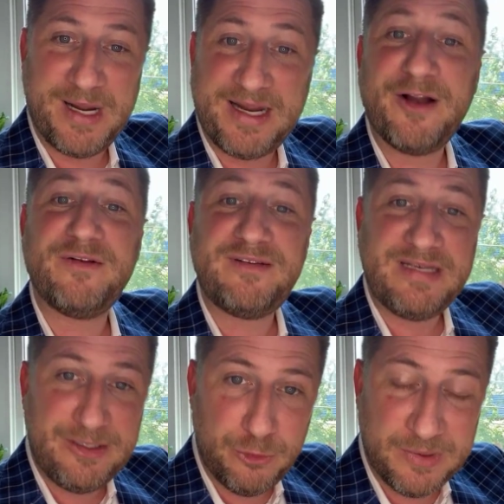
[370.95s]
I
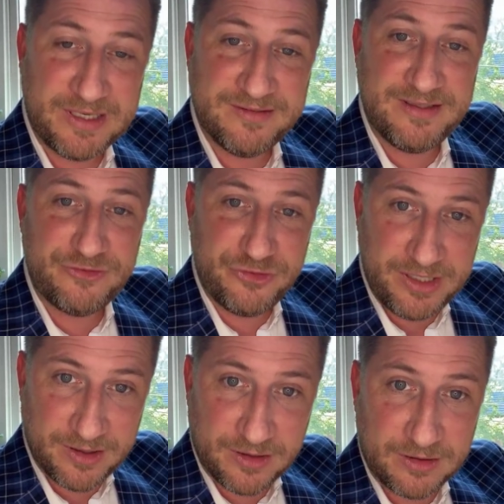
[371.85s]
guarantee you, because this
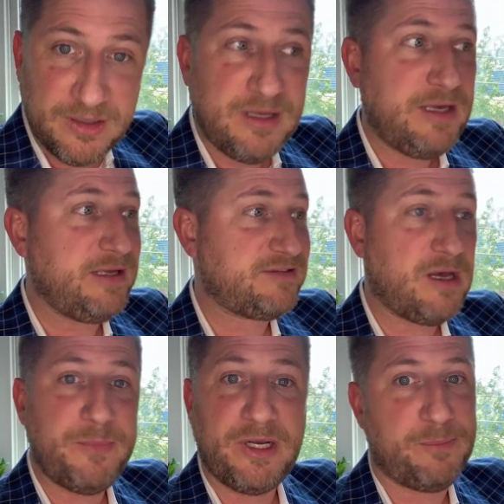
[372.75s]
year it's
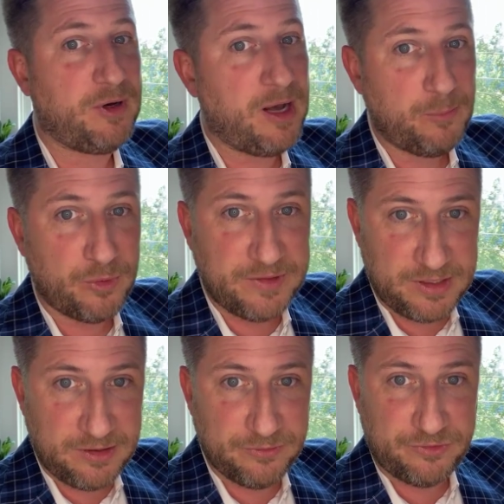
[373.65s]
coming up a lot more than
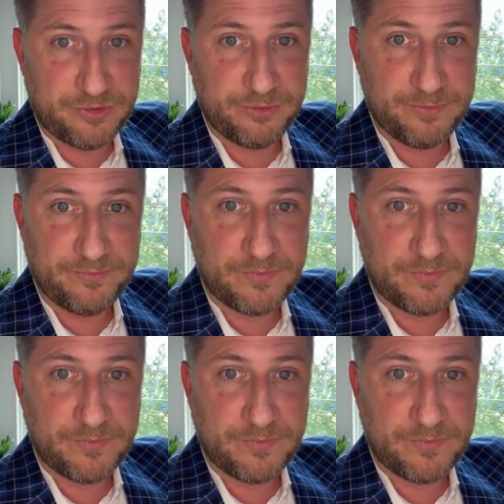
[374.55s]
it used to.